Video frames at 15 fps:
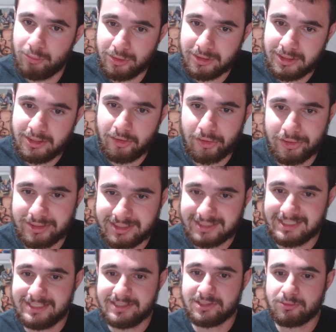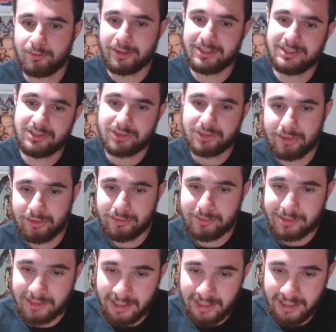Wood are scenes where he shows